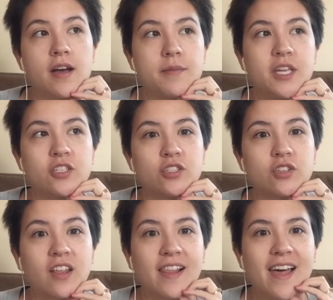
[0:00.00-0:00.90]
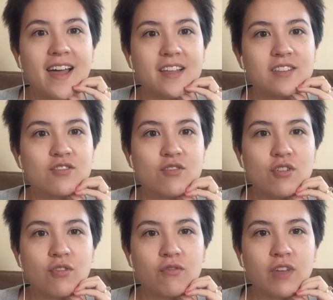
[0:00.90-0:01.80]
It just glides through
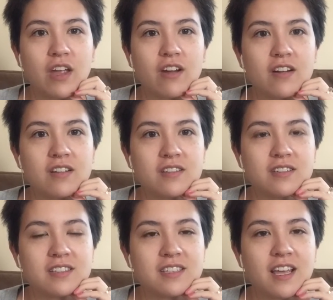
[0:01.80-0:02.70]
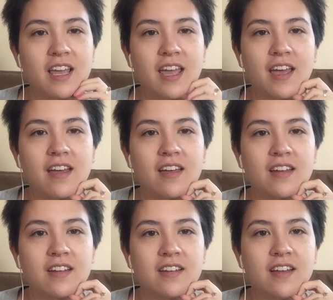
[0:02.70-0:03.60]
your fingers,
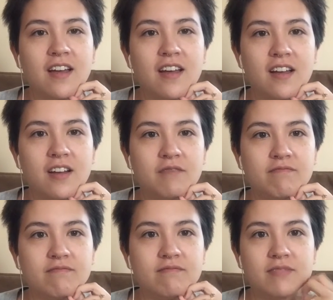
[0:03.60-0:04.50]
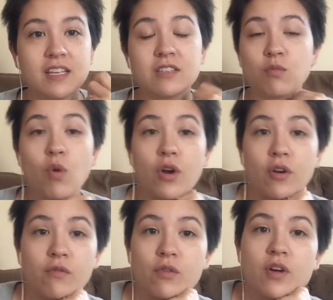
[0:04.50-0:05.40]
and it's
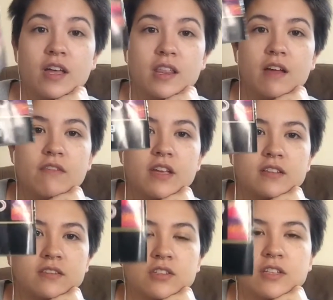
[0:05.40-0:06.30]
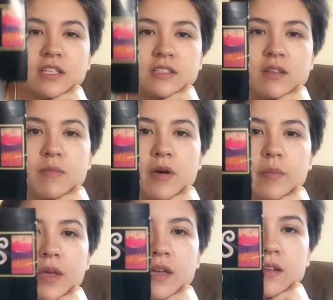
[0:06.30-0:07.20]
wonderful. I love it. So that's the ball
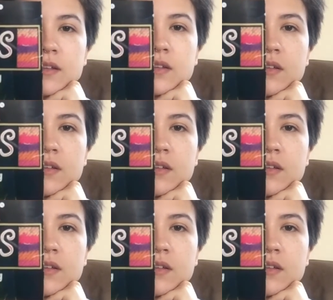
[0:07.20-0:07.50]
band.